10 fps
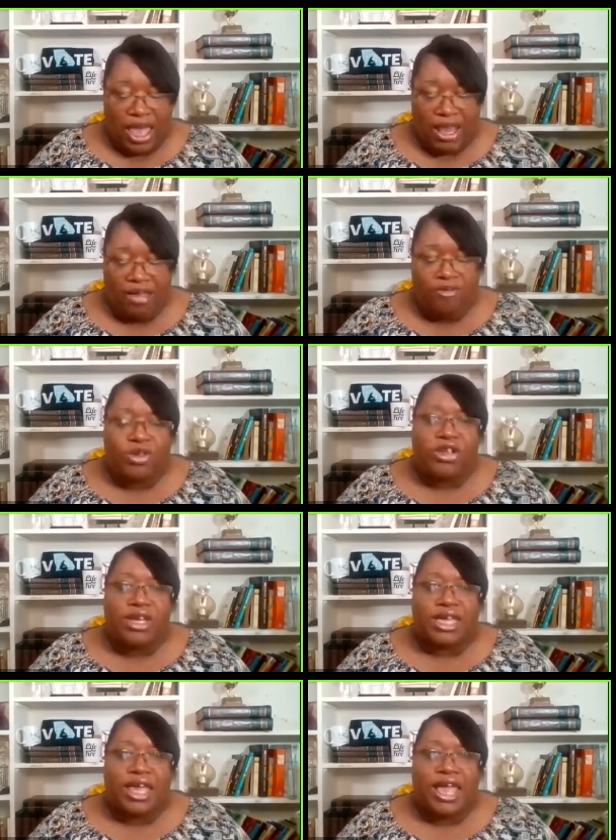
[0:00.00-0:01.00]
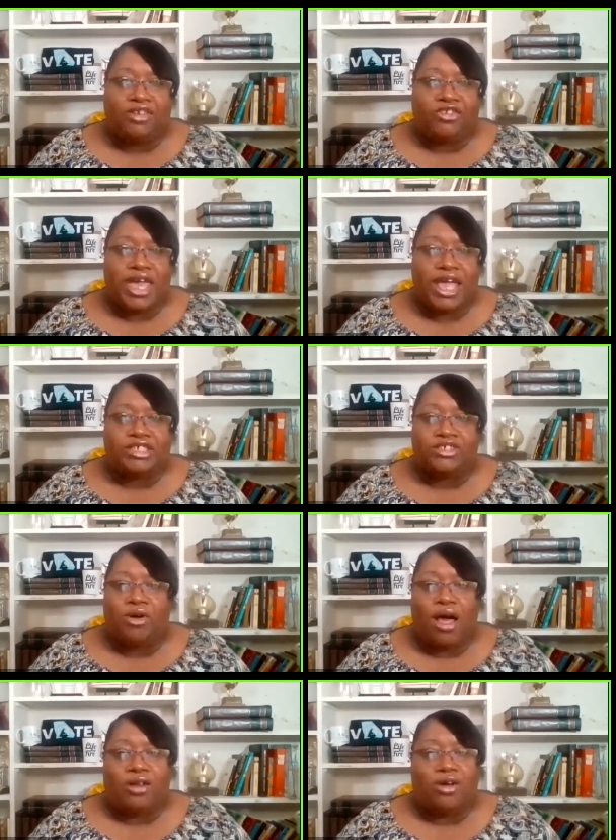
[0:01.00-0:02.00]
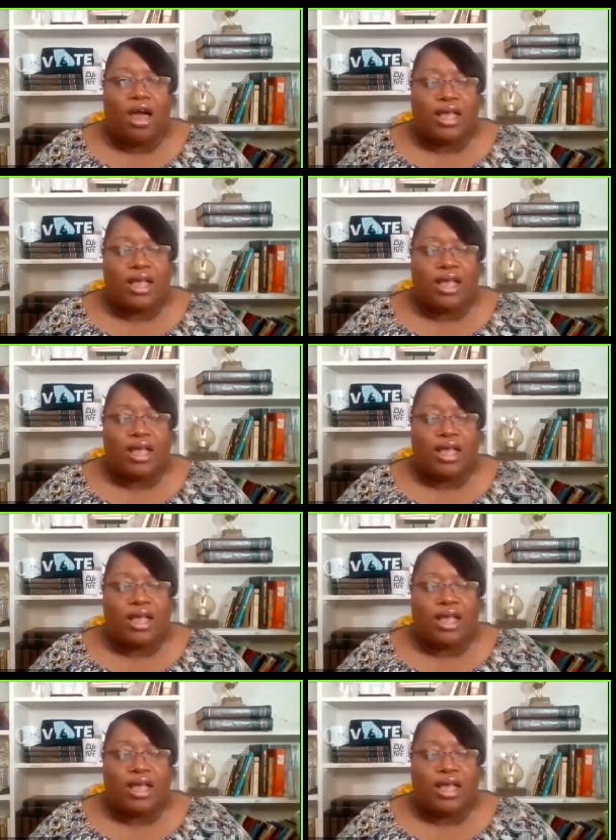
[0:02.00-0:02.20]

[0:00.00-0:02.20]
And even when you look at education, you all know